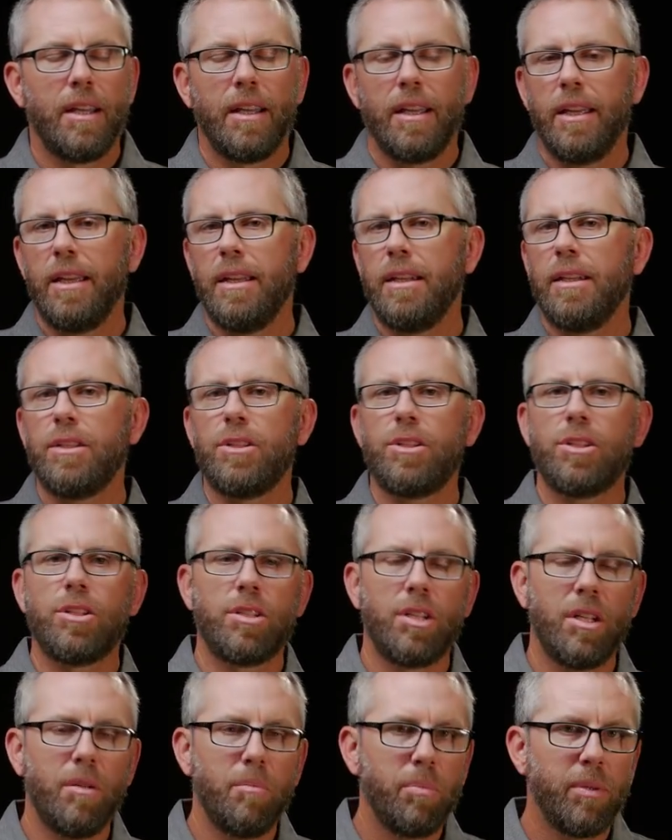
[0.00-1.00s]
It is
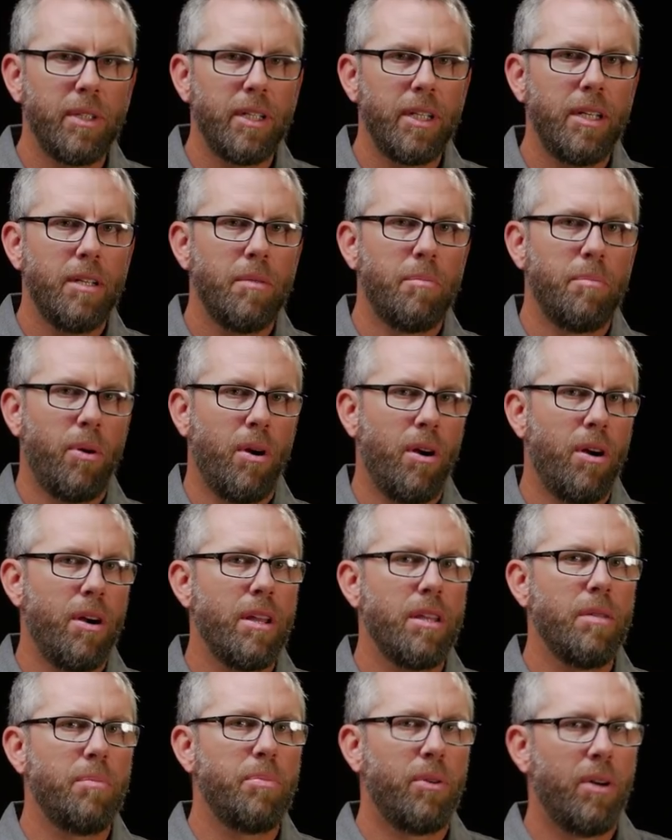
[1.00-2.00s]
simply part
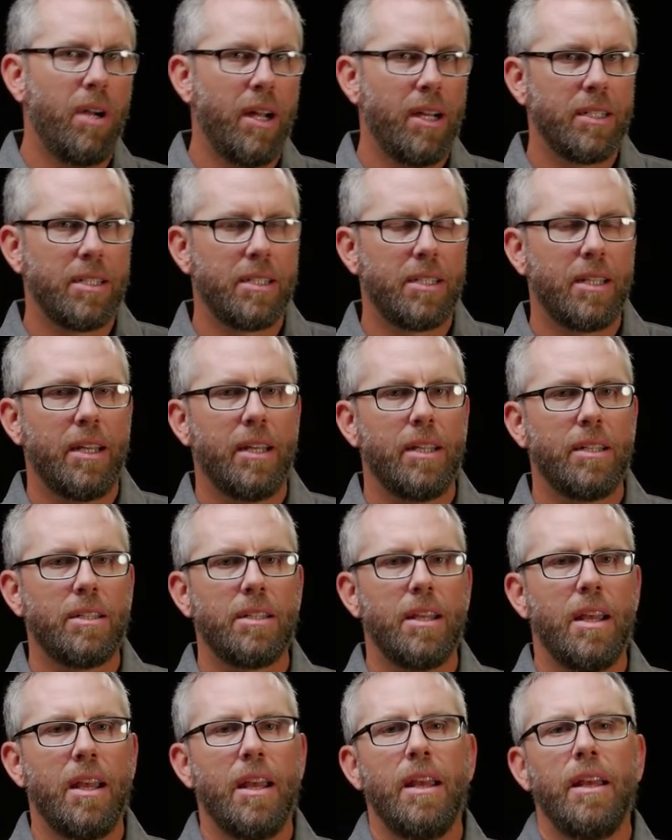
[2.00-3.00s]
of the
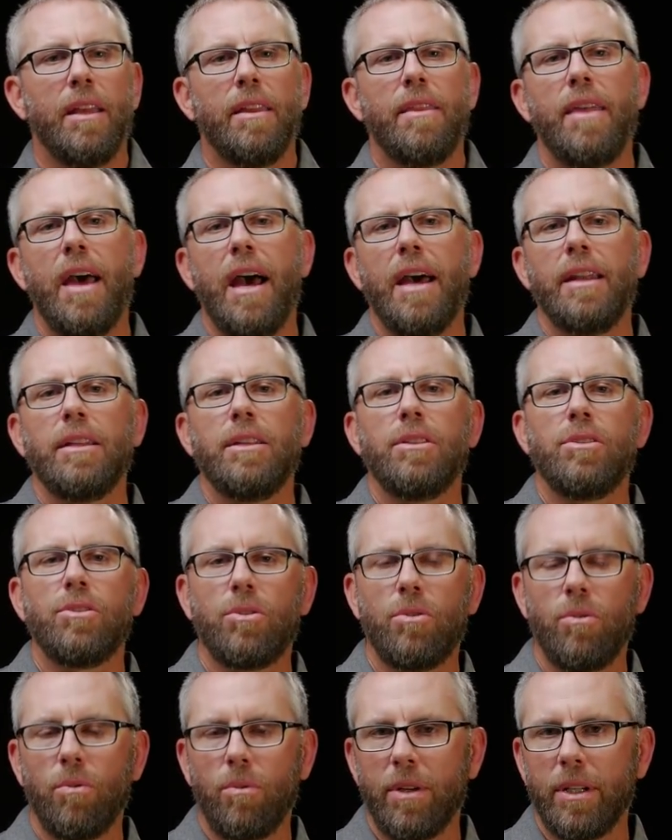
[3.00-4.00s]
process that is
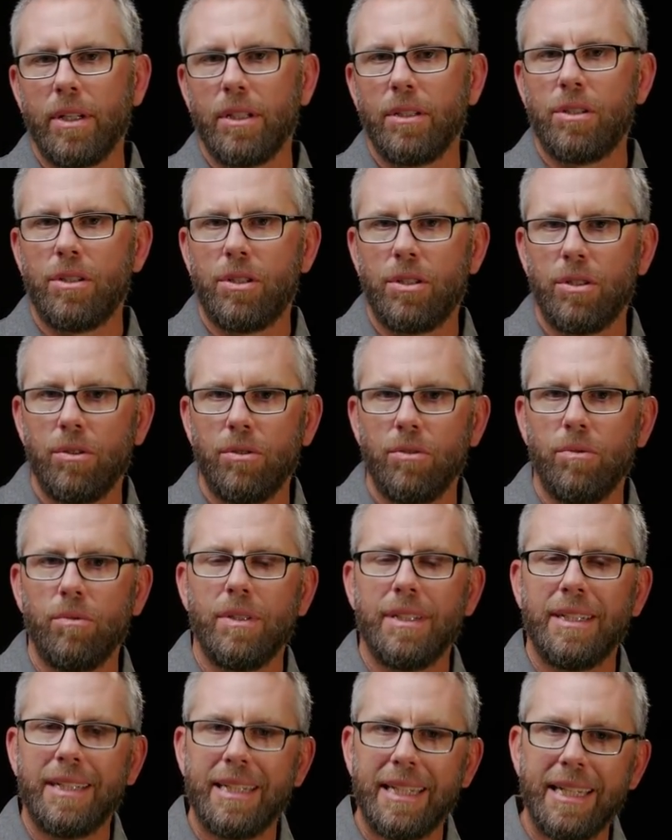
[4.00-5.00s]
going to
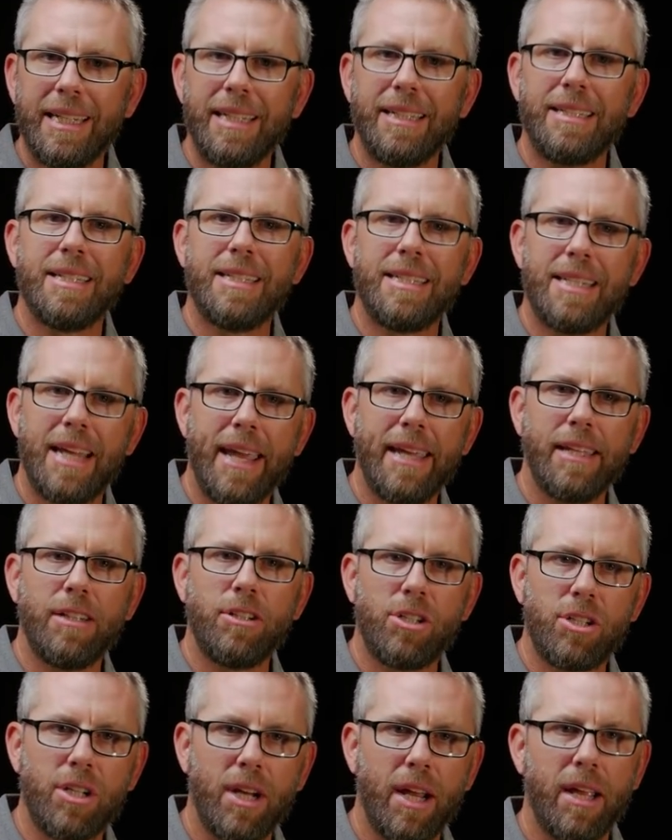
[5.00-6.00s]
need to take
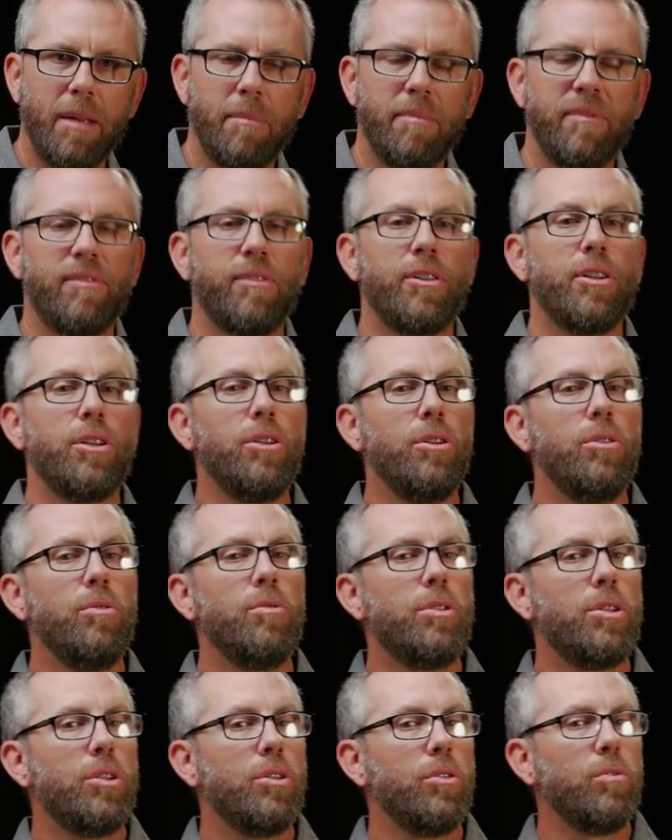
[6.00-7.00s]
shape for you
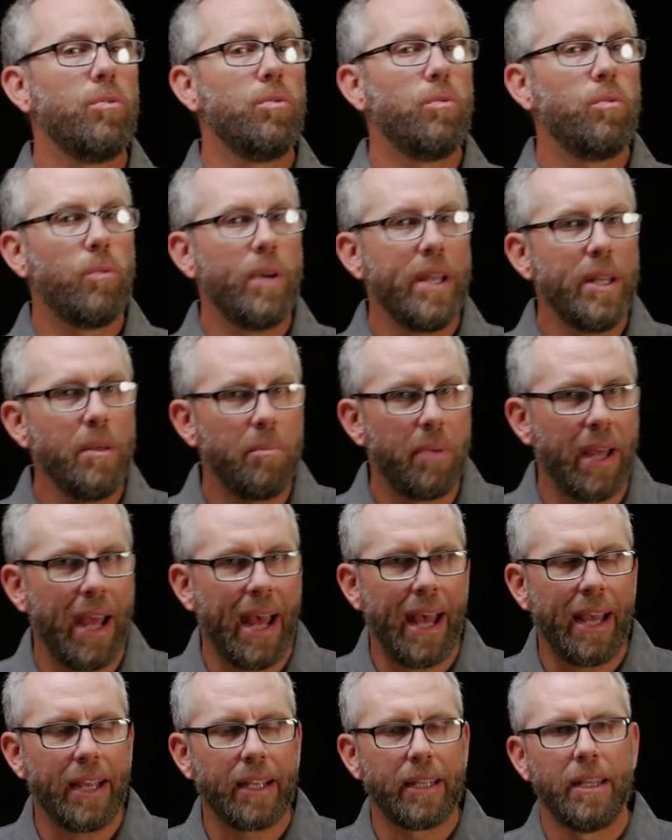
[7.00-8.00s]
to win
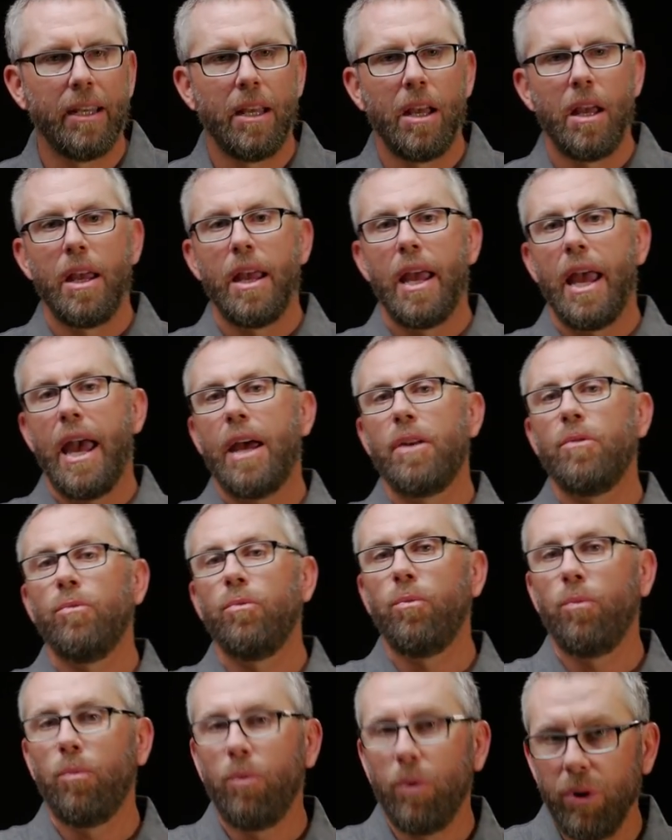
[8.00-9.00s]
back
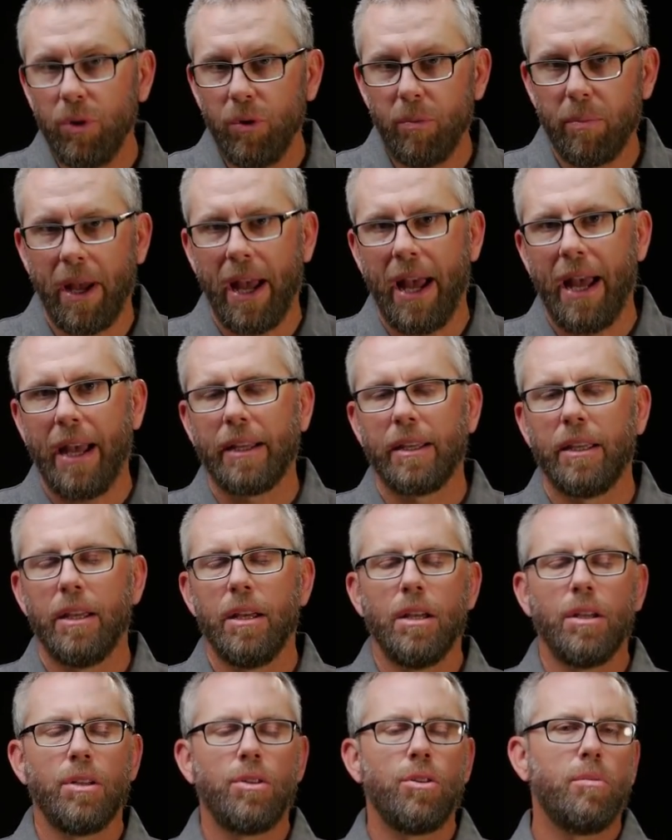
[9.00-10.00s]
and woo back
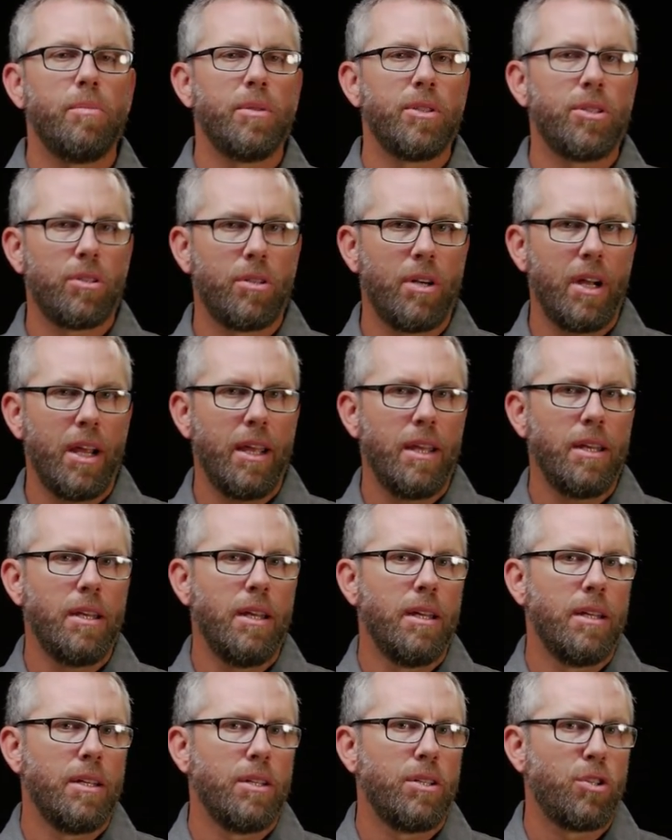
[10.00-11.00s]
your betrayed
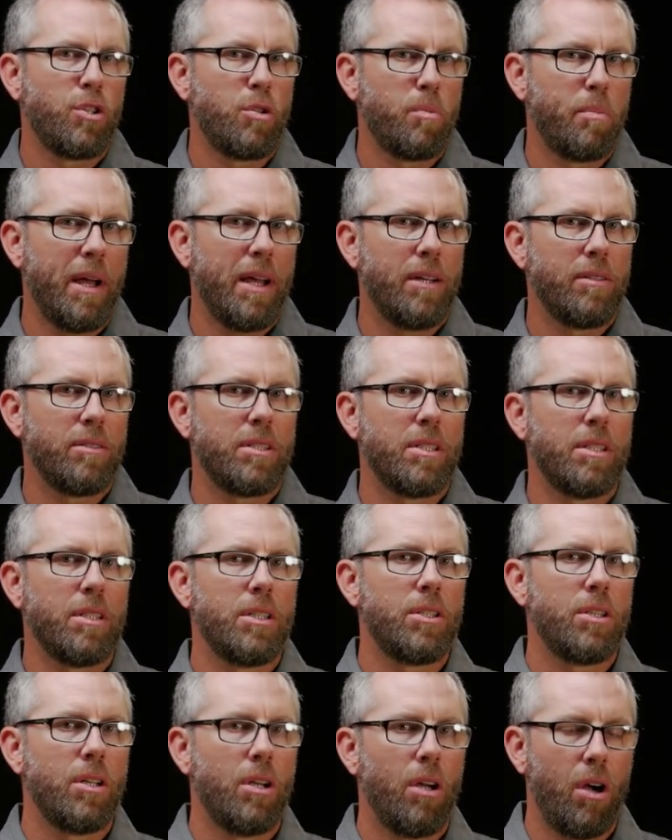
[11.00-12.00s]

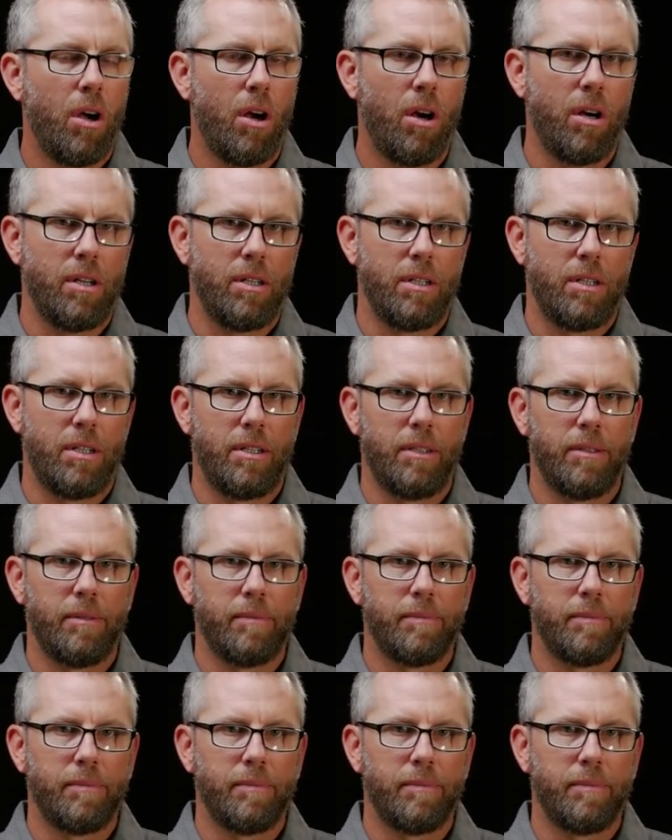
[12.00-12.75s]
spouse's heart.